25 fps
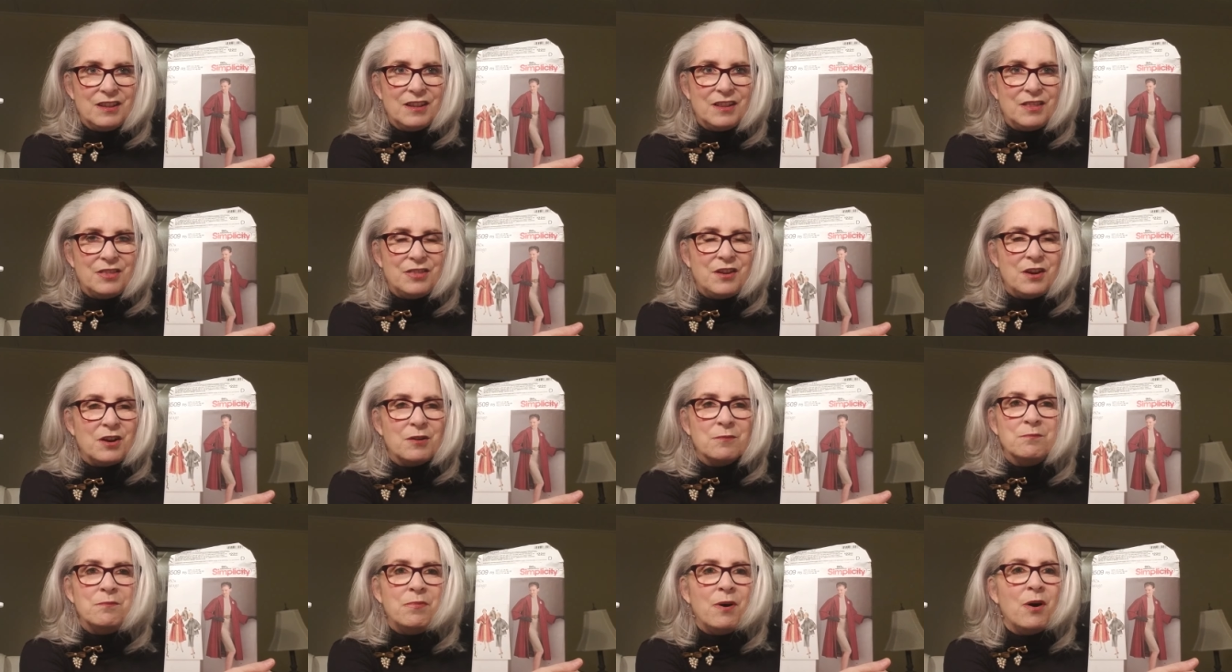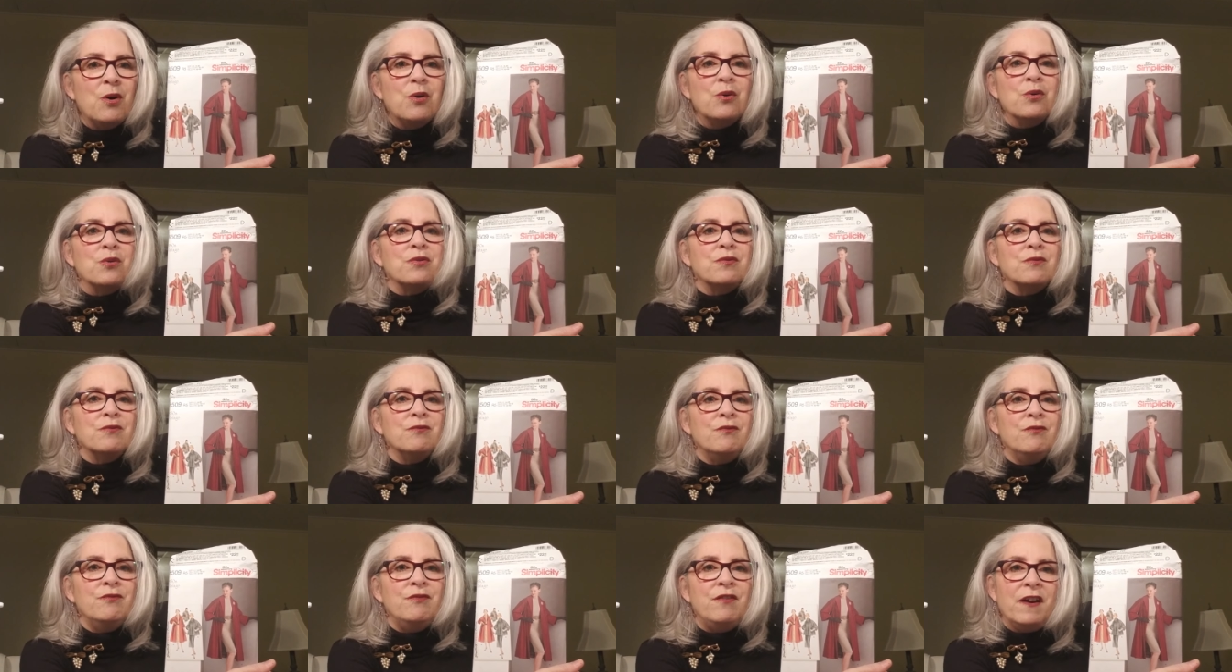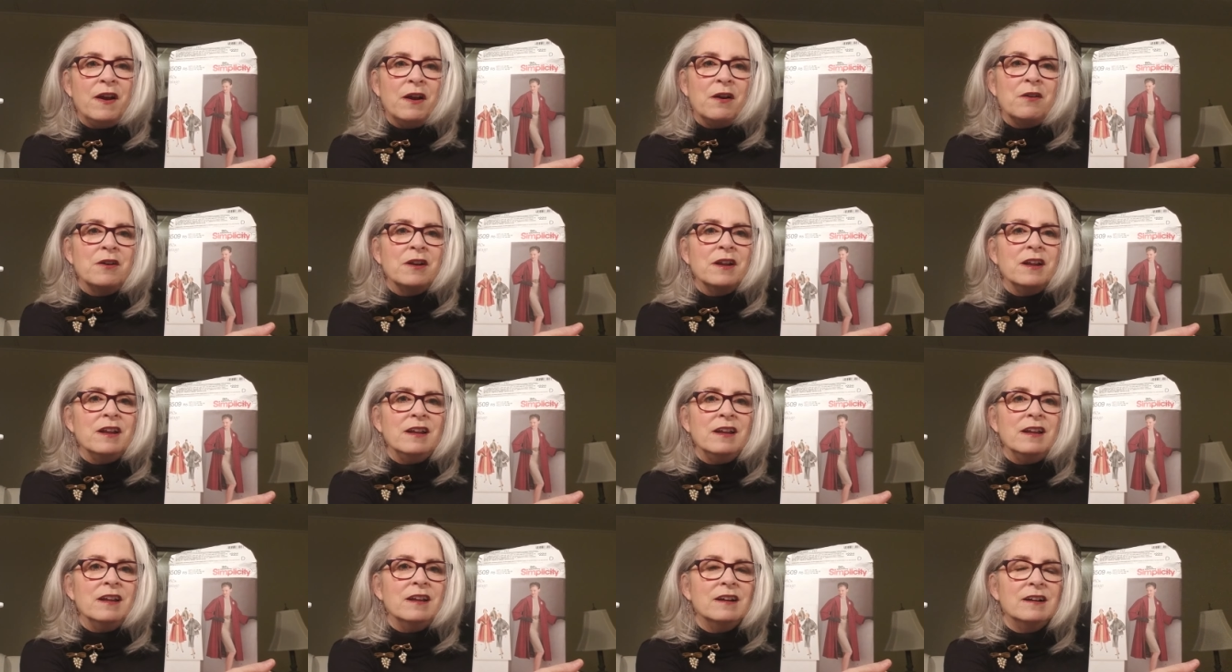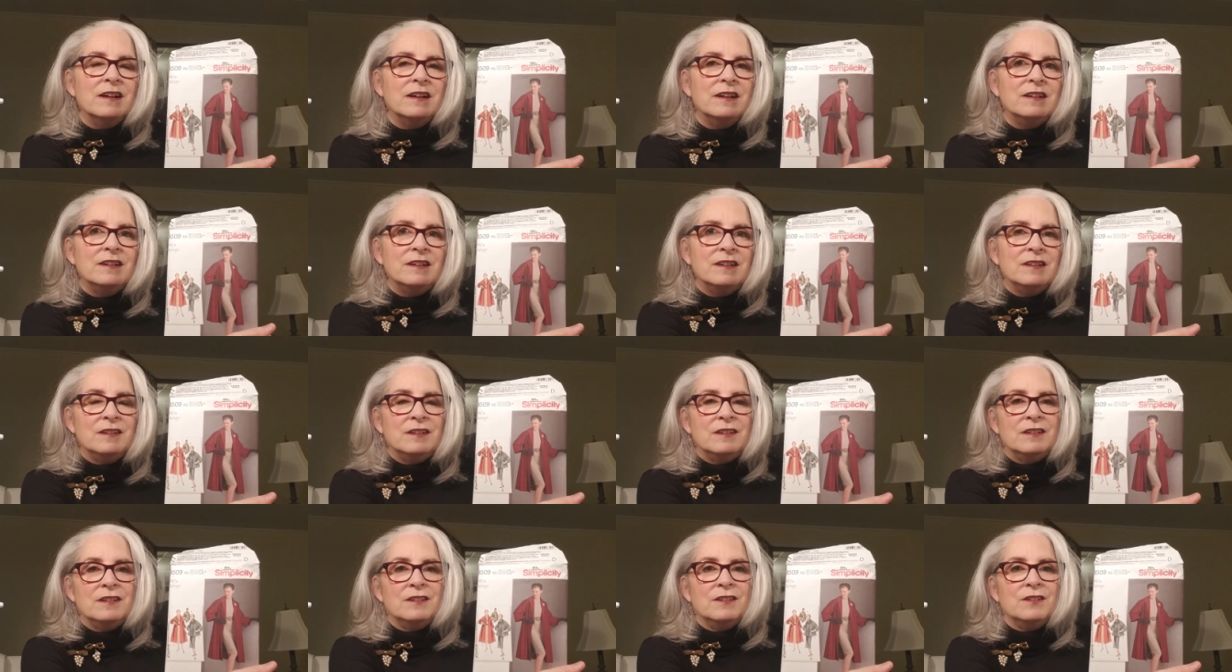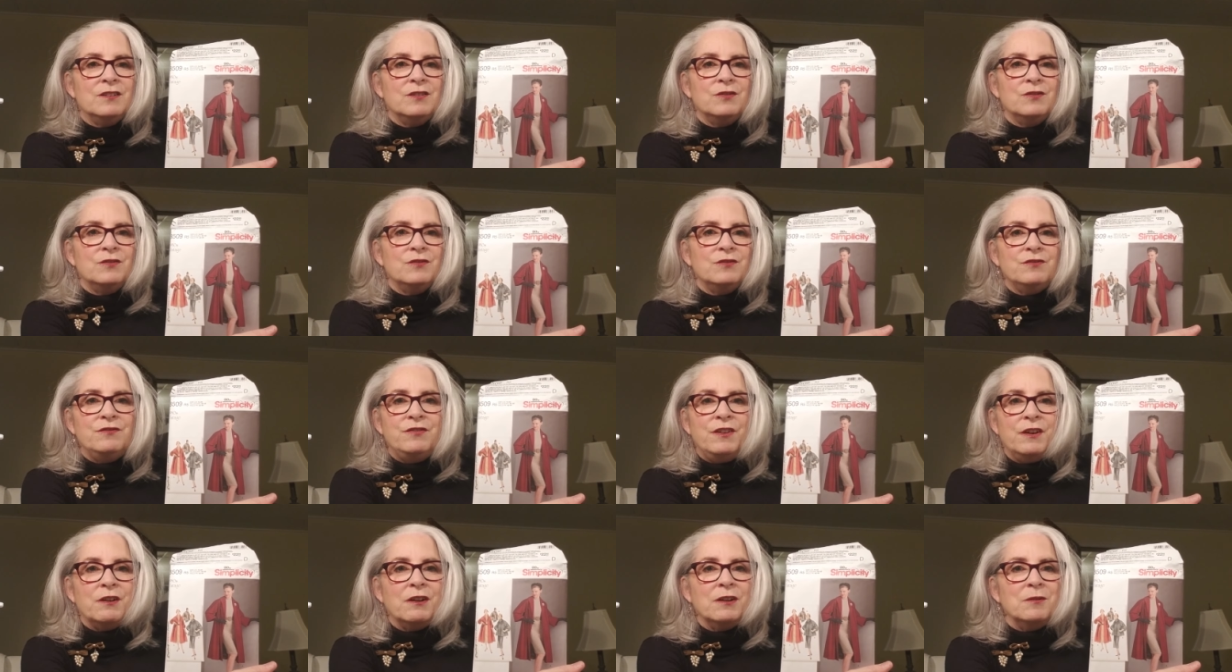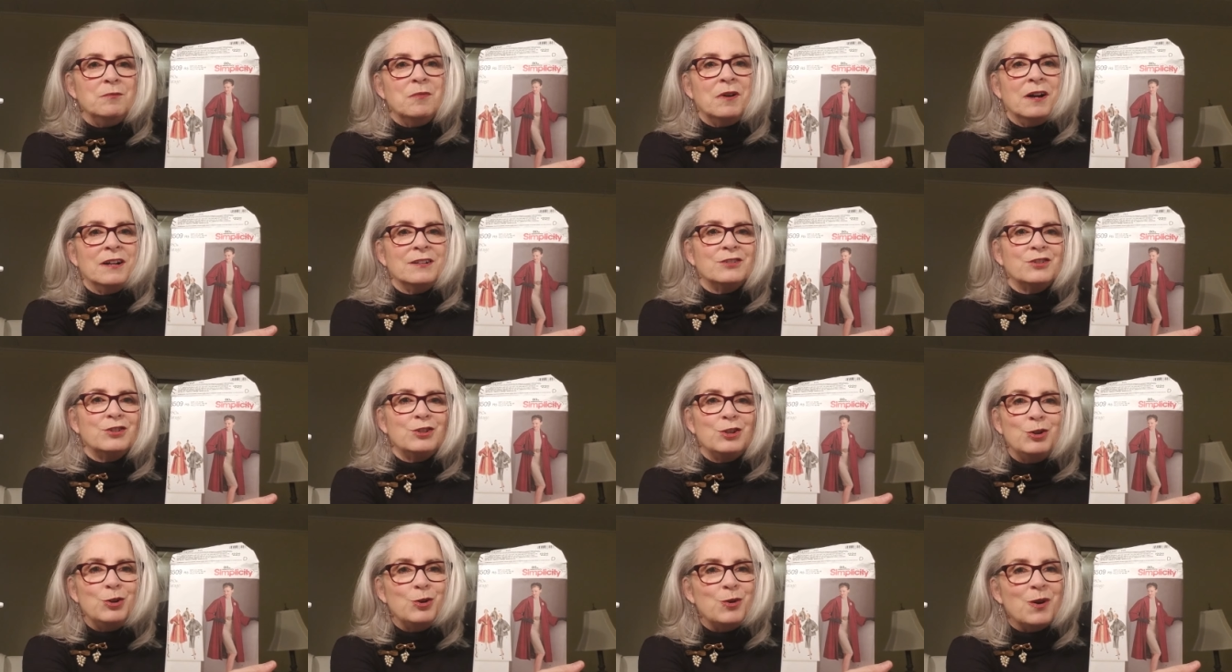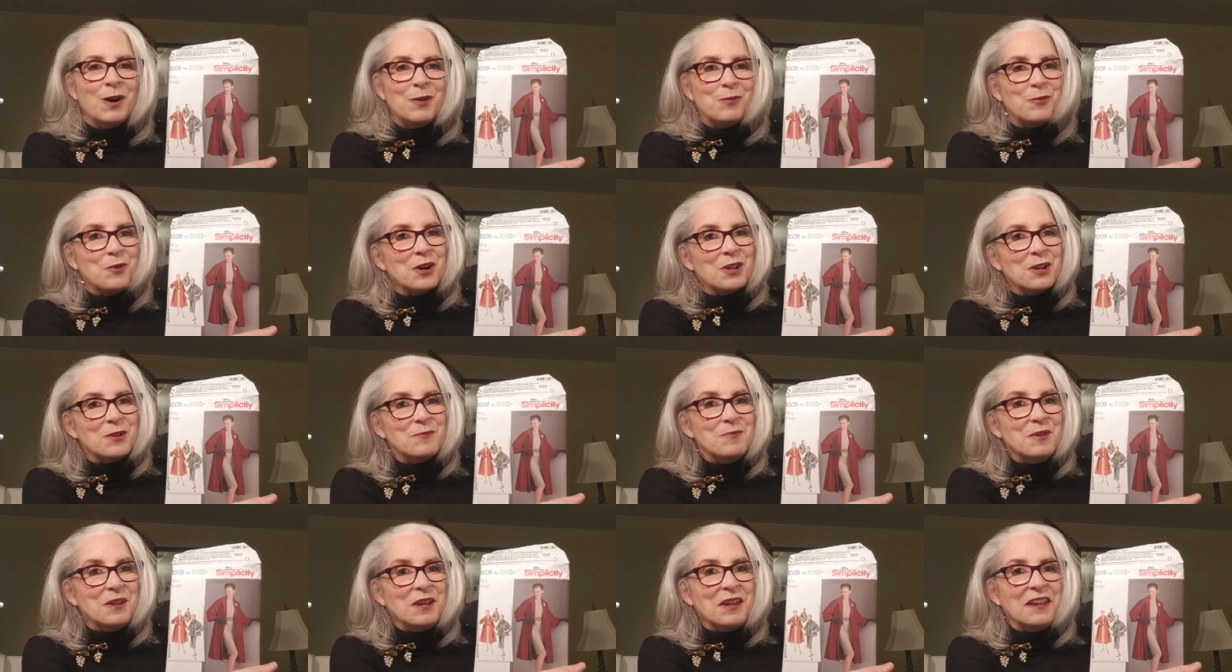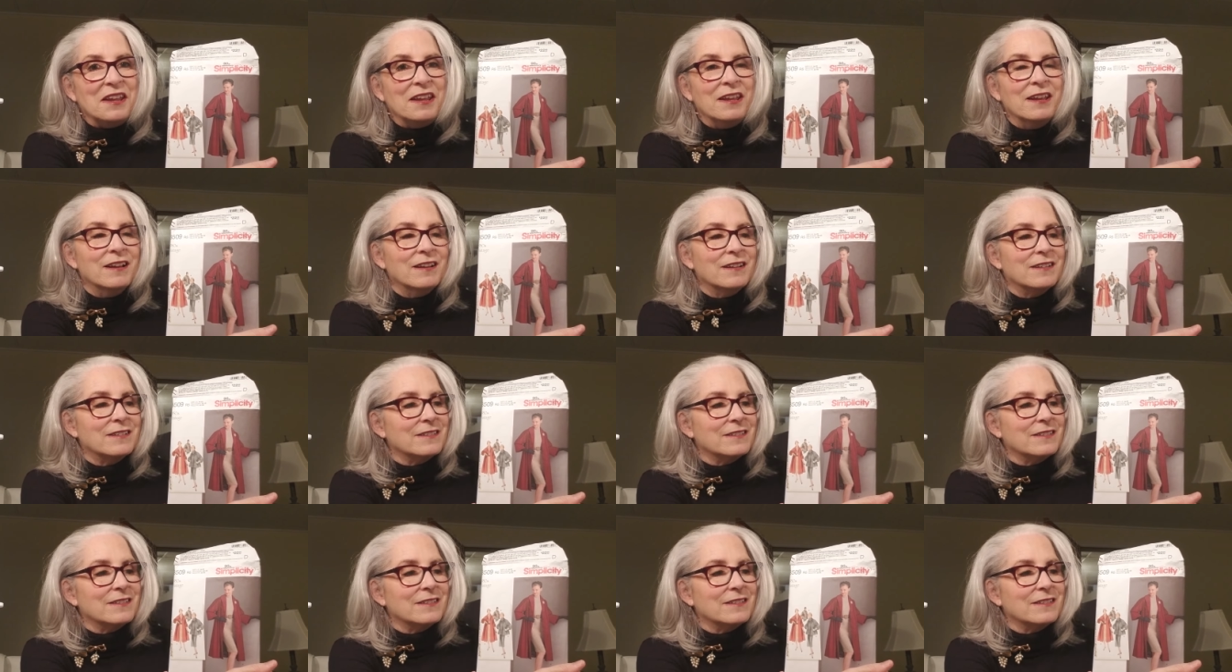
they're both very, very much who I want to be.